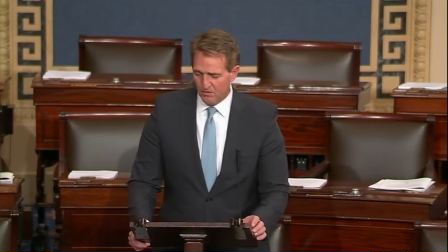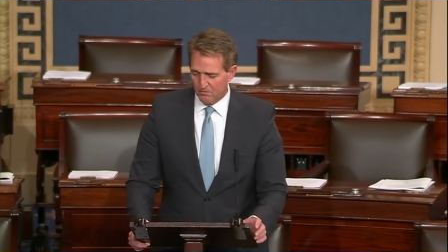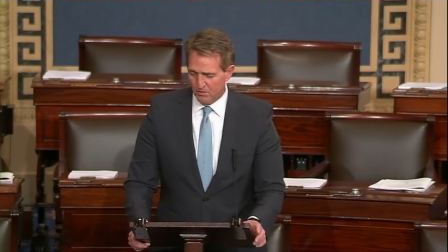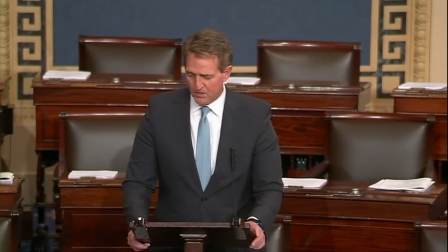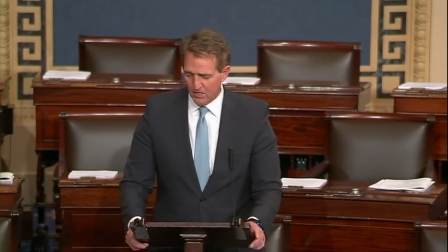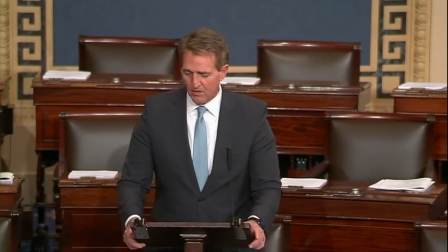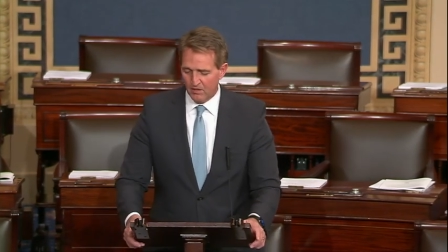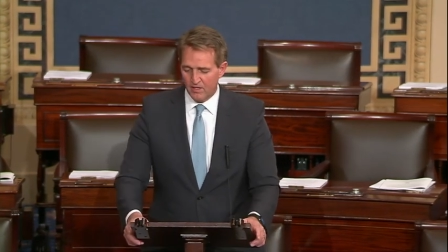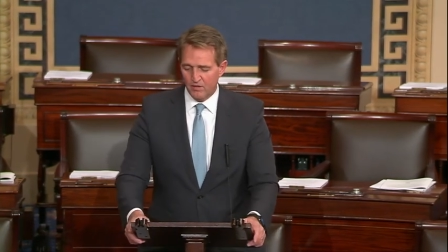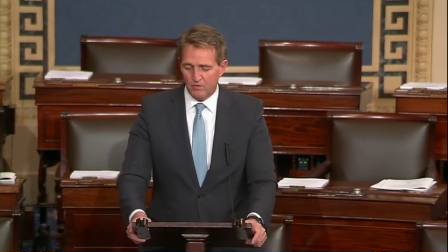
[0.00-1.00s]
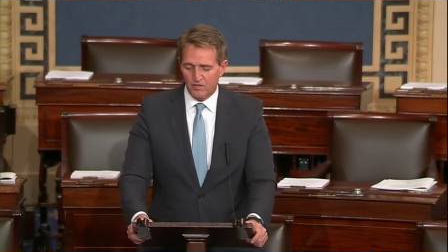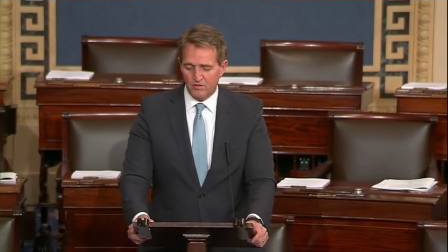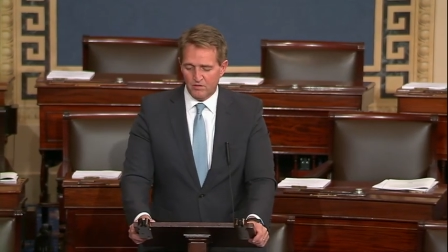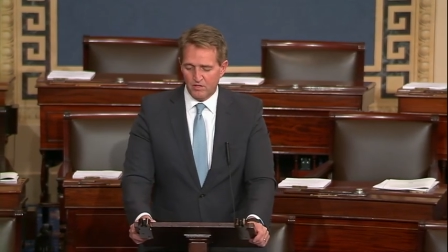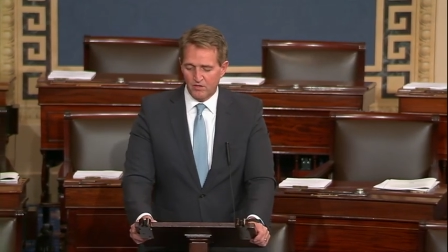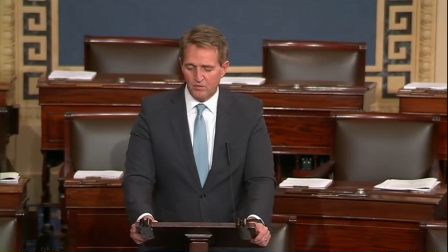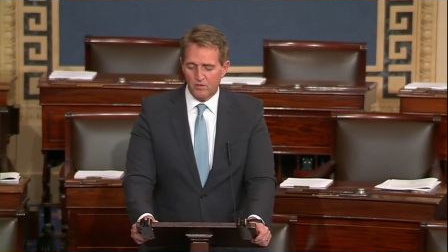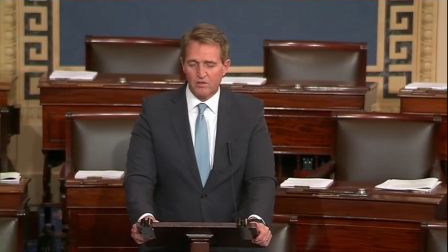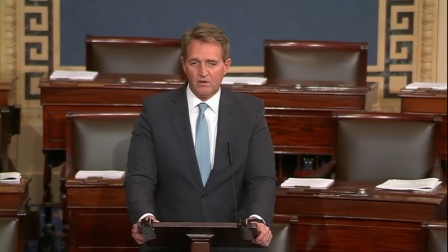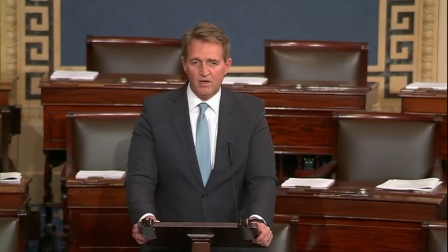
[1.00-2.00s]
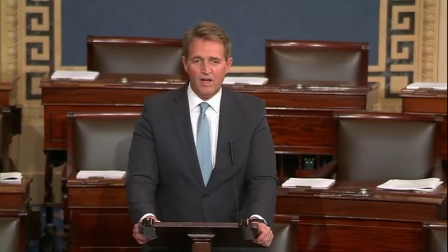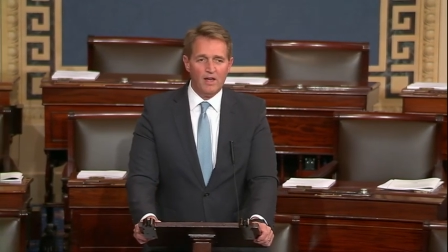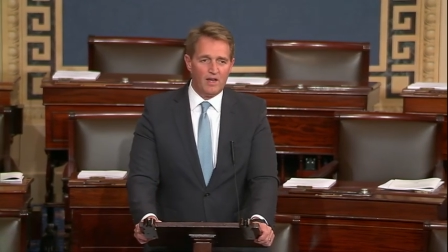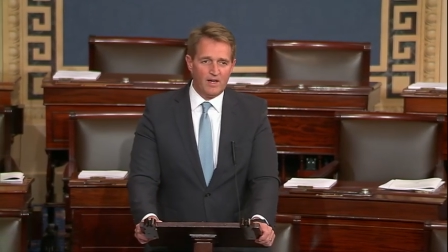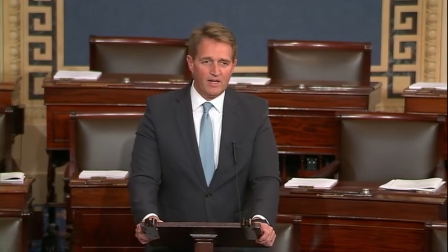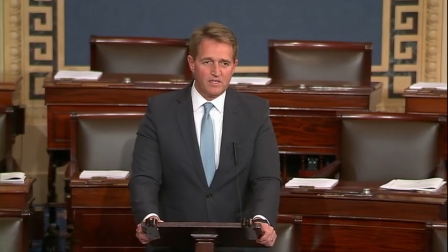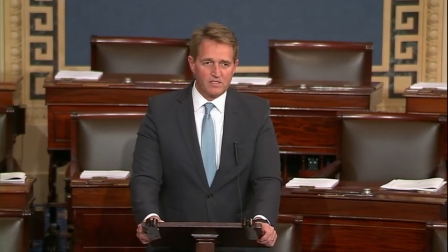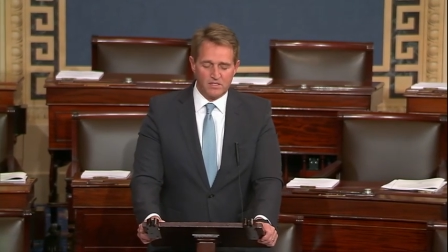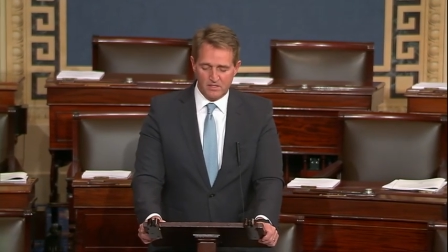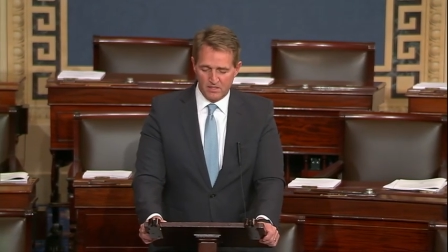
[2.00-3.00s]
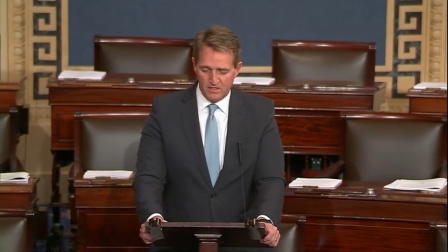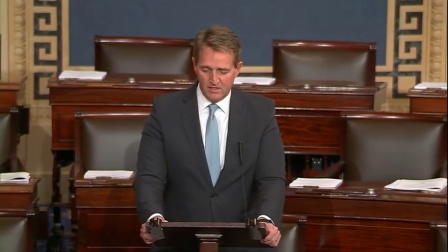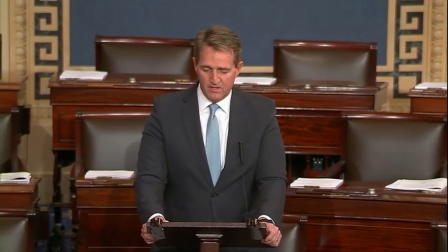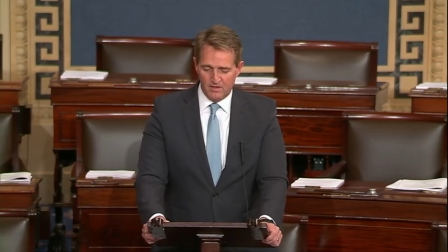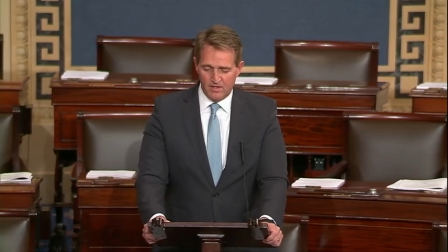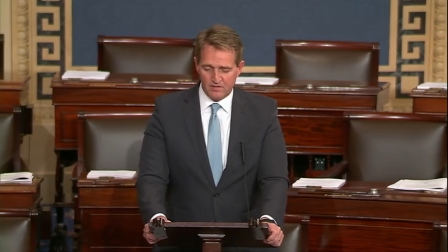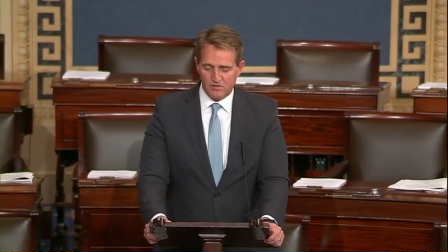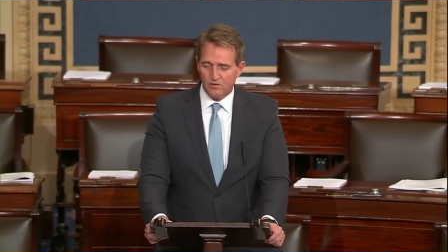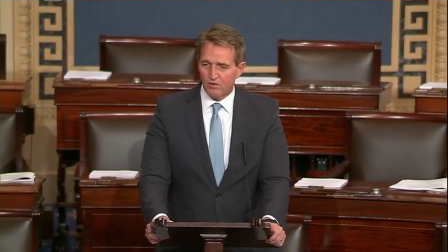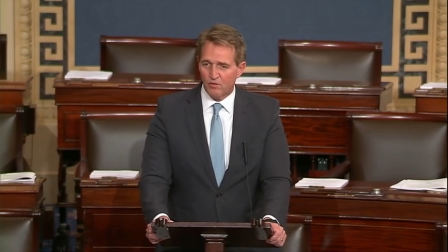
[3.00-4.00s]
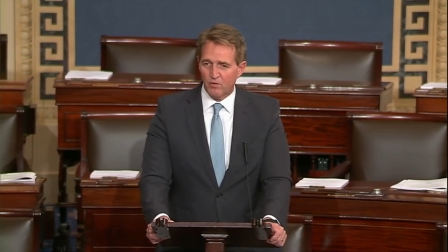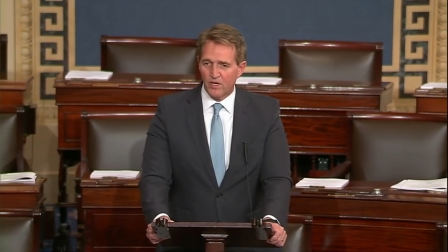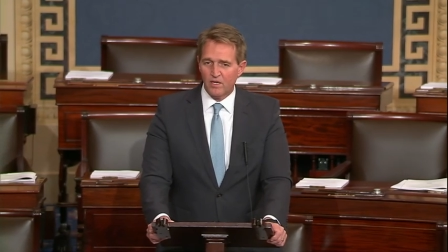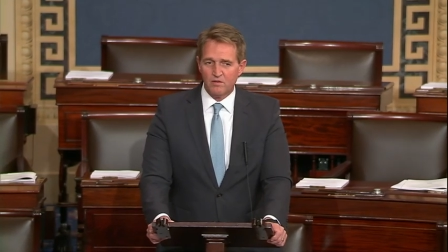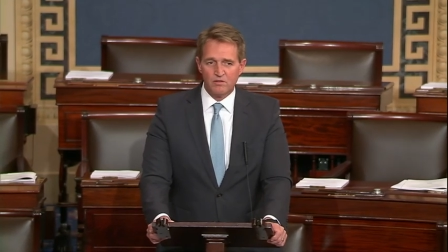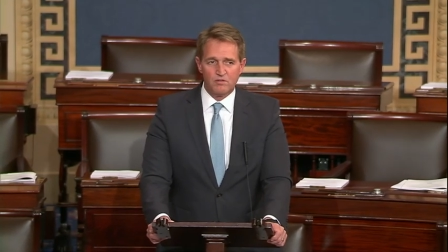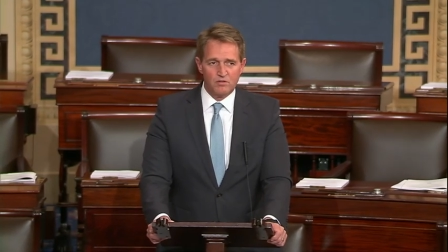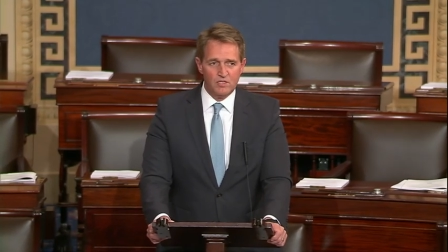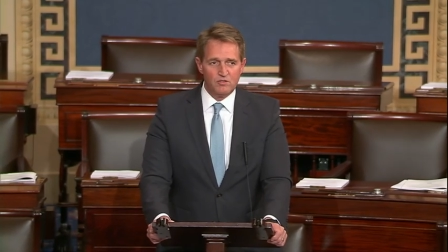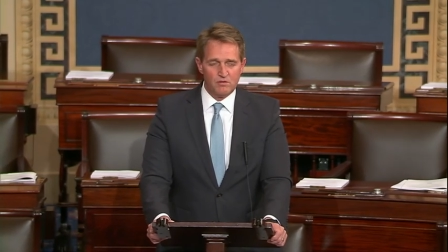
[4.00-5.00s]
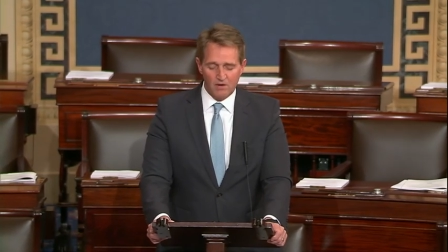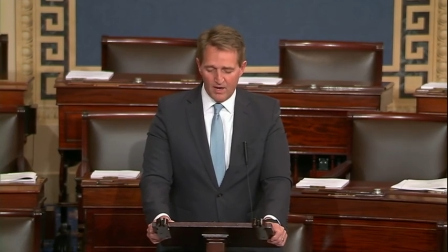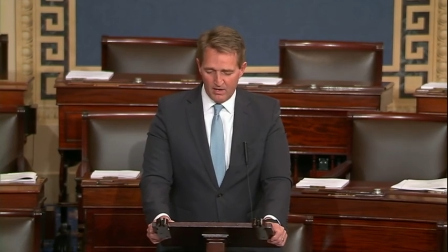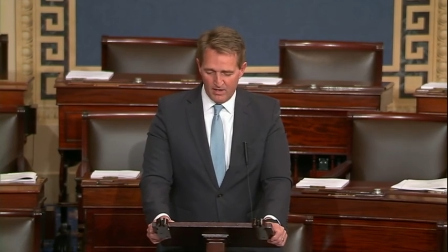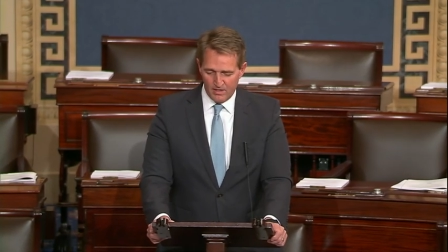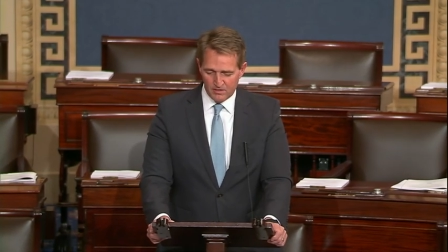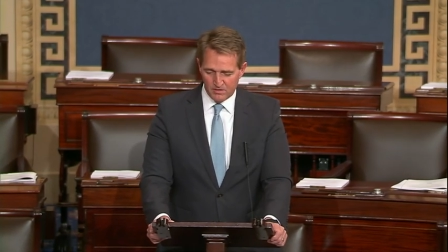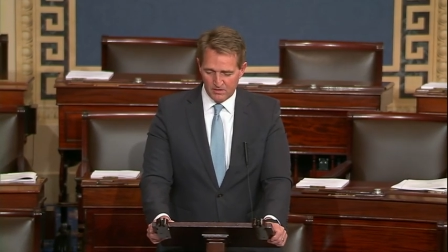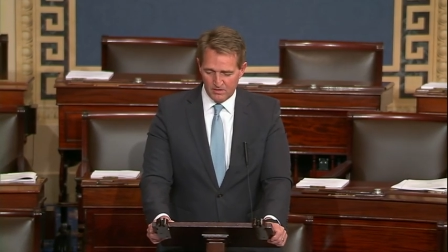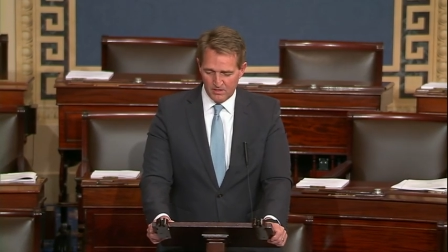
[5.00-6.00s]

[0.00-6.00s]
particularly when you're dealing with our allies, that's no way to treat your allies.